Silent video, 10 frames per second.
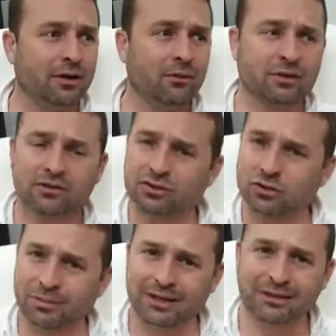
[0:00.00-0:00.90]
with
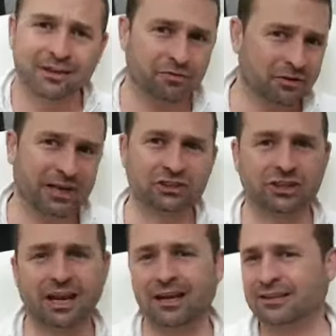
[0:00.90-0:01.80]
so many different
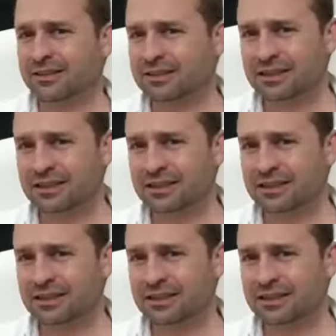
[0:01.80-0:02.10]
nationalities,